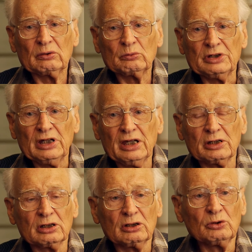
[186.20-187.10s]
We had
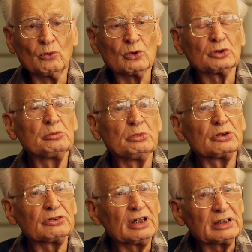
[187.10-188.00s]
an Auckland
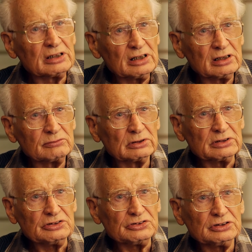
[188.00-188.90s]
Birthday Carnival
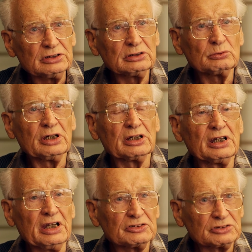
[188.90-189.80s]
each year. We had
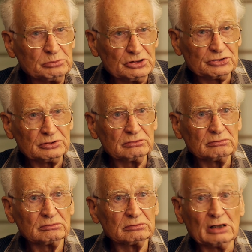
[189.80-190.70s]
an
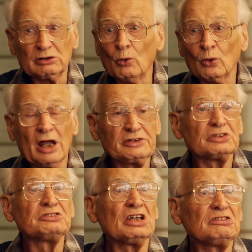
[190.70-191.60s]
exhibition, all under
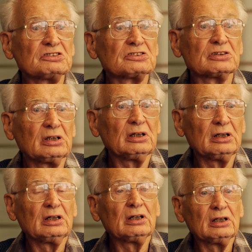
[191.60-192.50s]
tents.
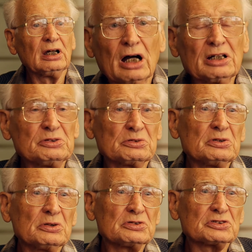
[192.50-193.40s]
I
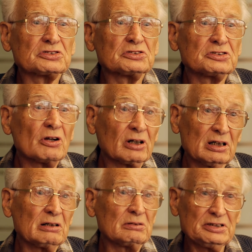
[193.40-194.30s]
introduced stock
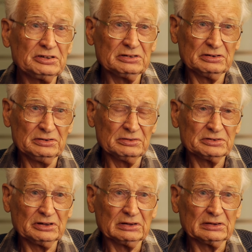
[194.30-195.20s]
car racing to New
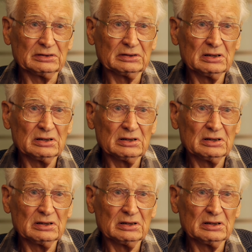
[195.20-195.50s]
Zealand.